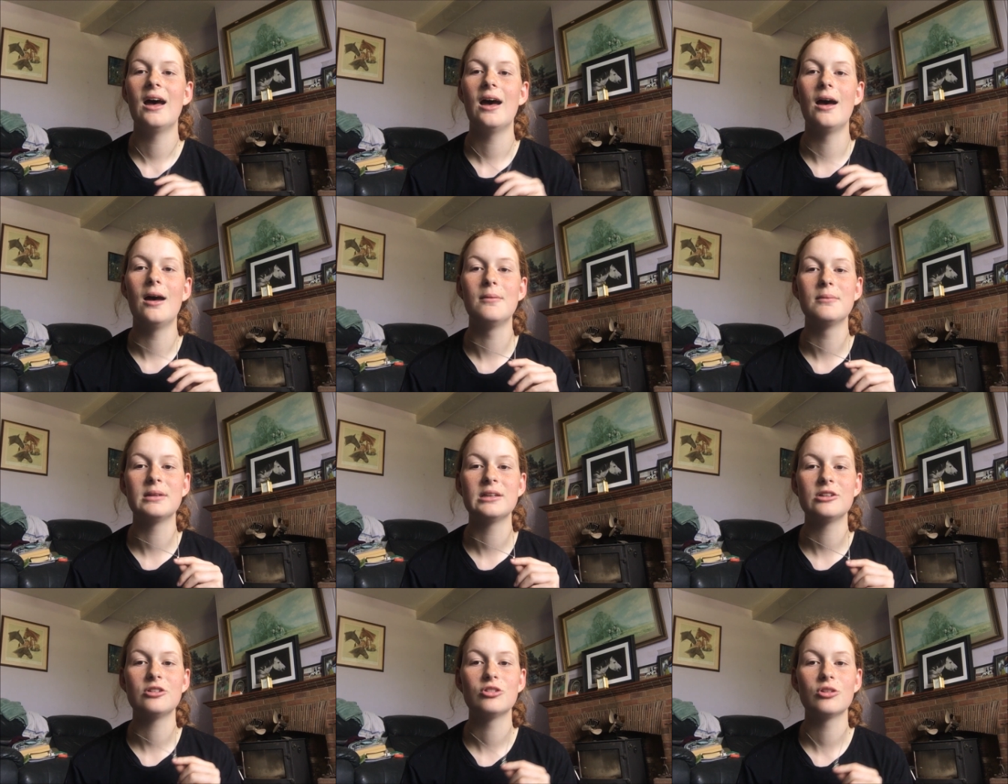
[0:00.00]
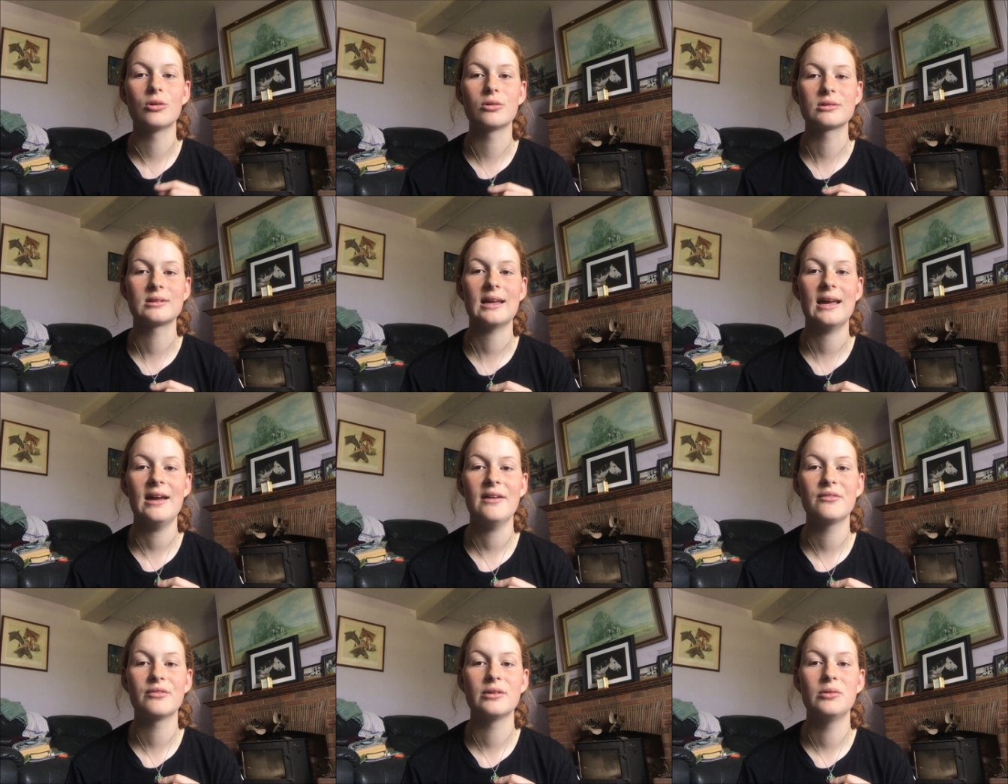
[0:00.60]
Um, he shocked
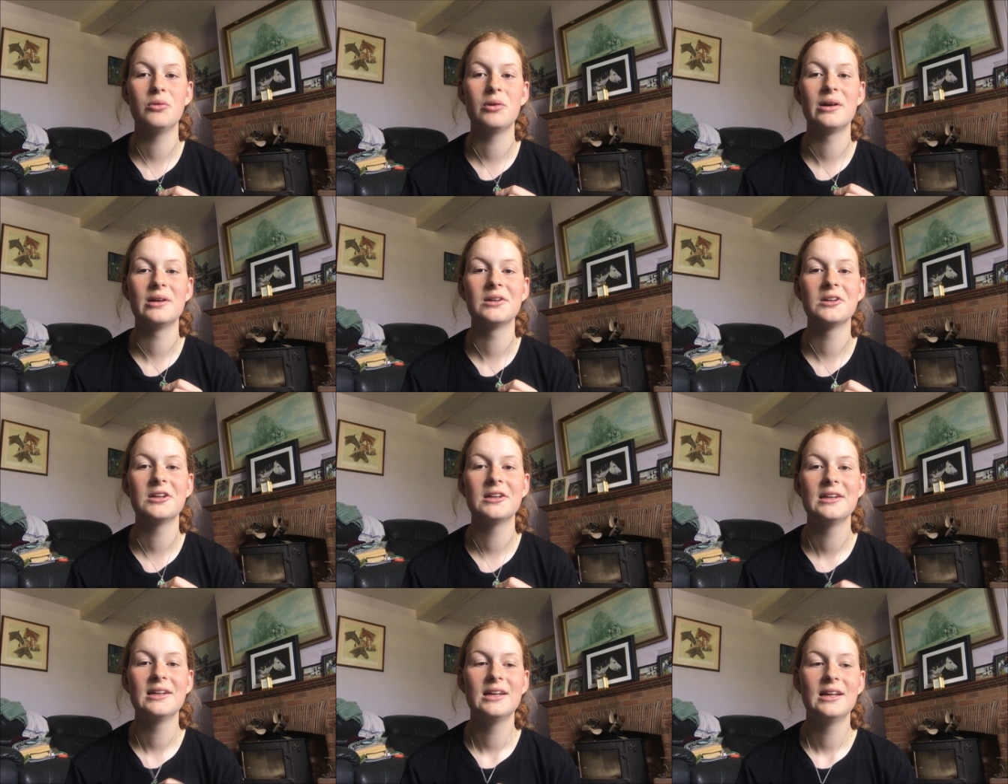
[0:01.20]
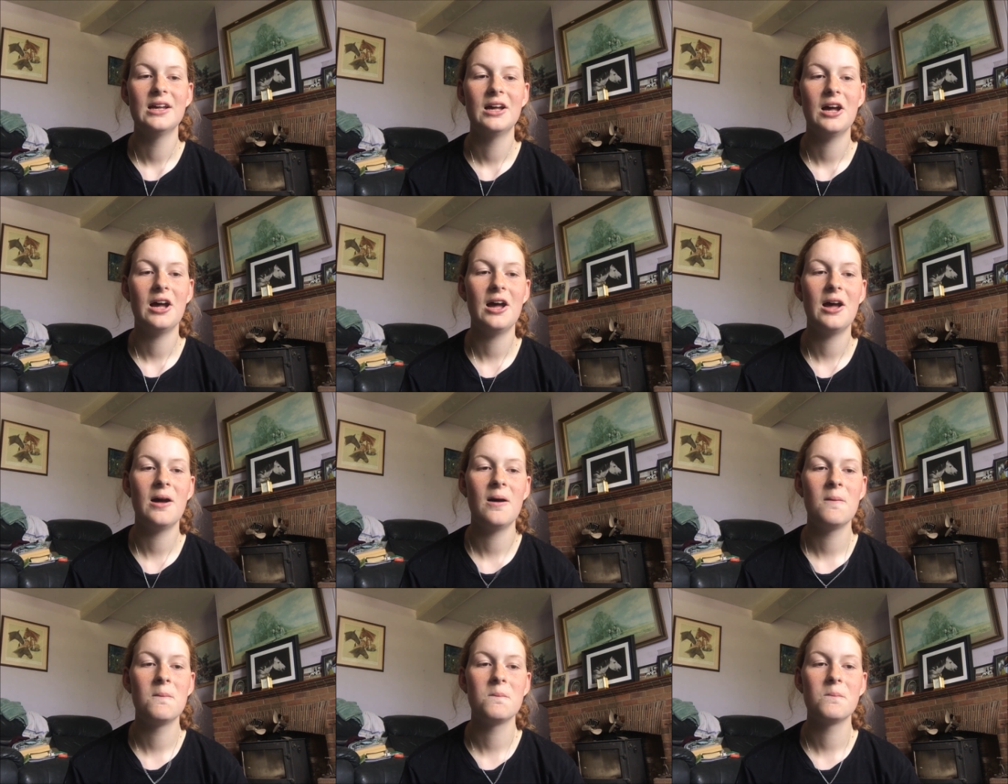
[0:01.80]
everyone.
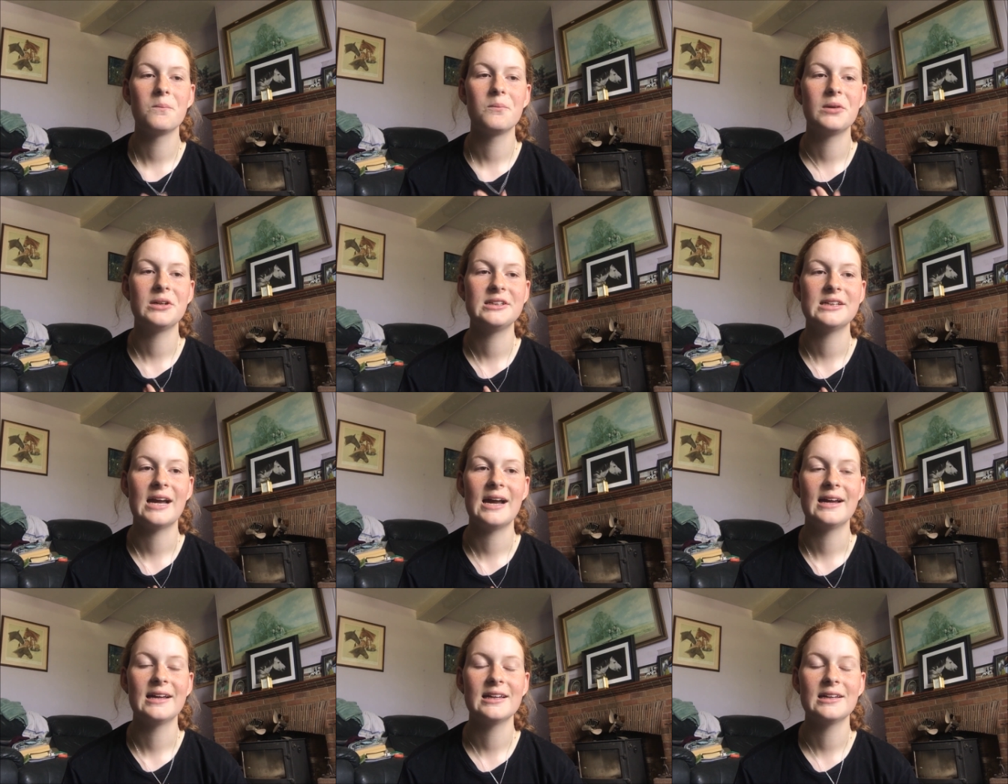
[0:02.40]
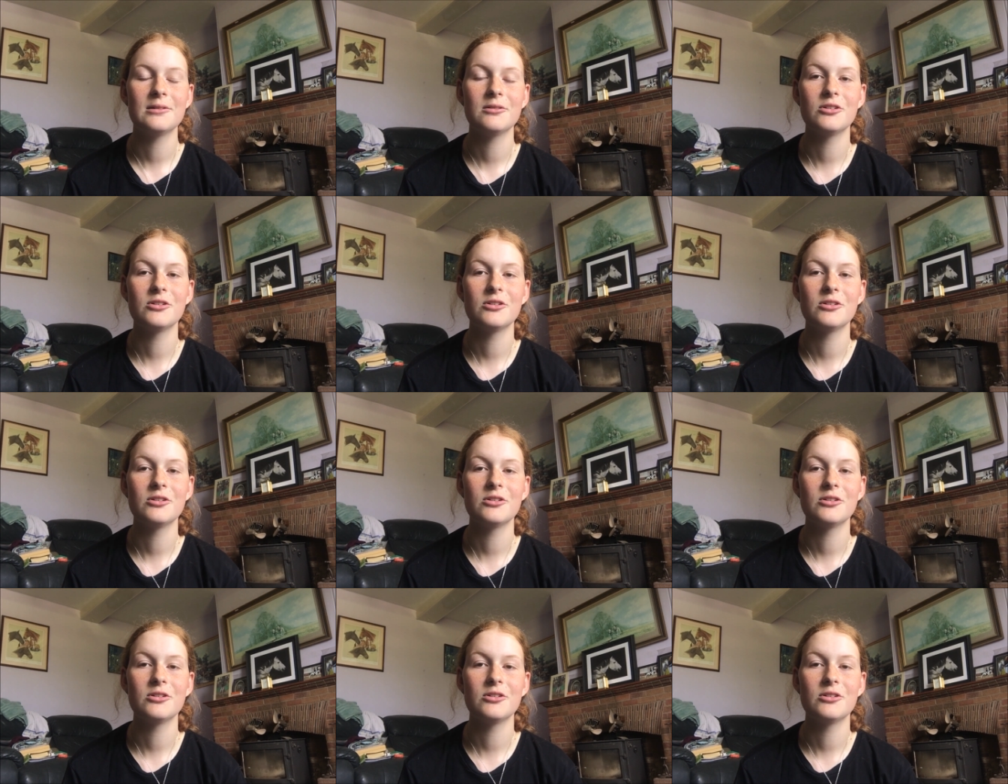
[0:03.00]
Um, but yeah,